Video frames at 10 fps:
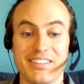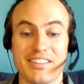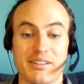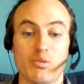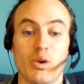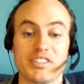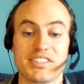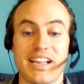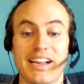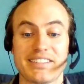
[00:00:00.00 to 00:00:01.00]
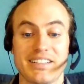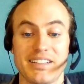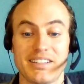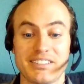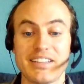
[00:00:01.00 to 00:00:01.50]
the ones that
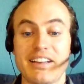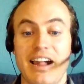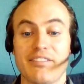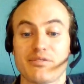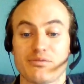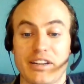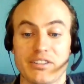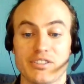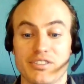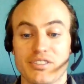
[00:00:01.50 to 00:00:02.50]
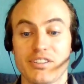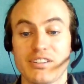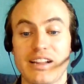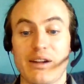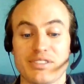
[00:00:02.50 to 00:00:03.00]
did have regular
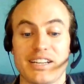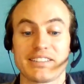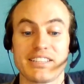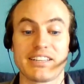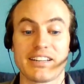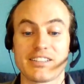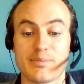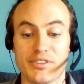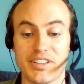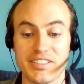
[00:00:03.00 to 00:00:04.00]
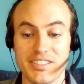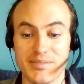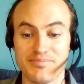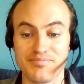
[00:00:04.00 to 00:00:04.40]
outside leading experience.